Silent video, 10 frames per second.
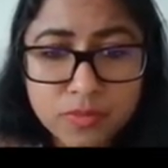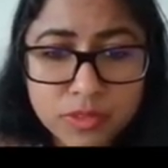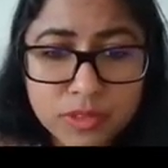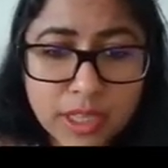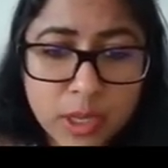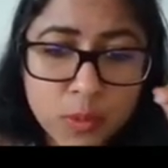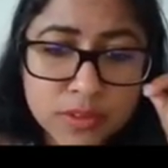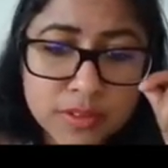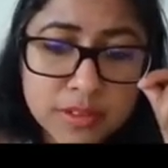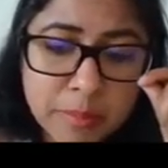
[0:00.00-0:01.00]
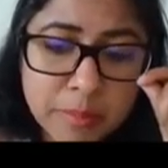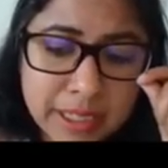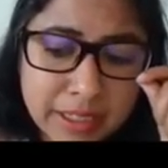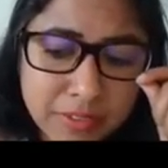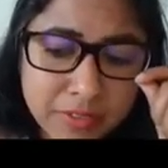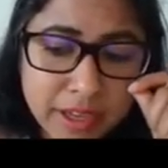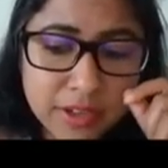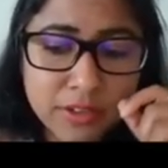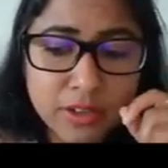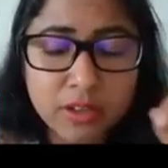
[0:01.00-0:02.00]
there was a subpoena
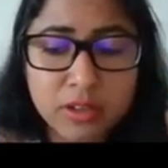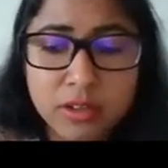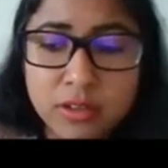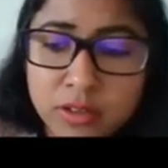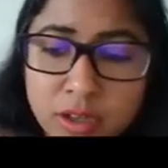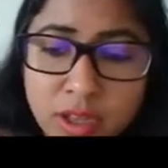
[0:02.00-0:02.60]
where uh,